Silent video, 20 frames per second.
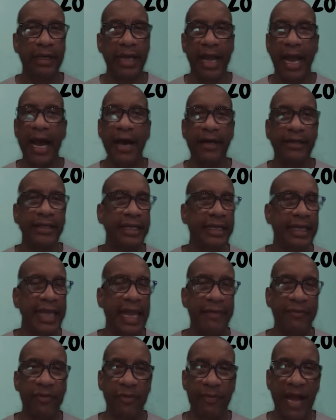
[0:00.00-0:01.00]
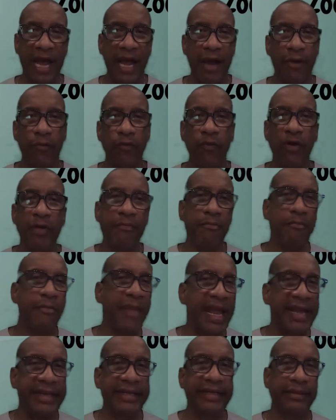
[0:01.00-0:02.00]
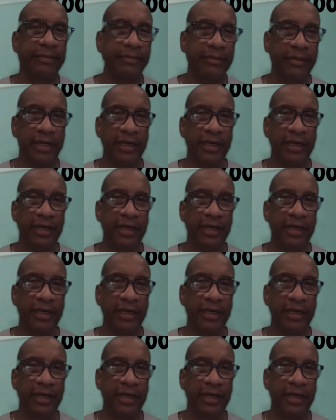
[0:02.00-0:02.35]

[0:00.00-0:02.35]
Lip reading: how they came about, what made them